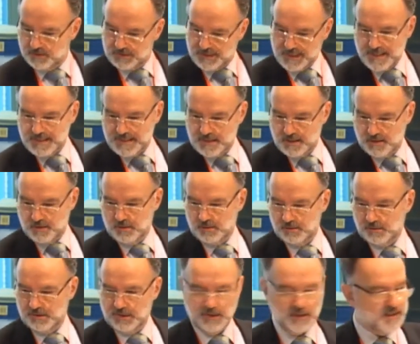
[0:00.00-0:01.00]
the
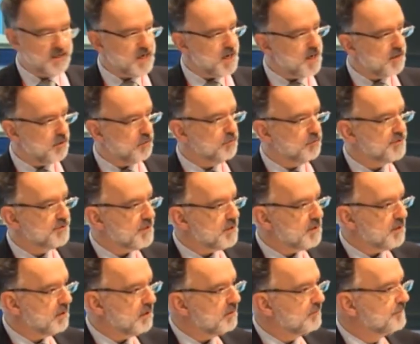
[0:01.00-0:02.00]
tinier the icons
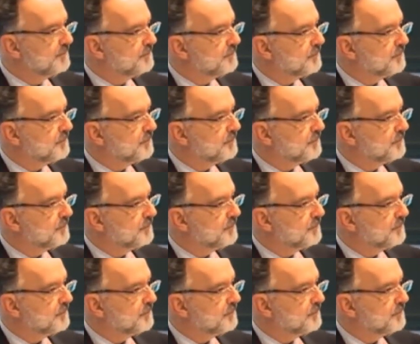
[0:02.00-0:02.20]
are.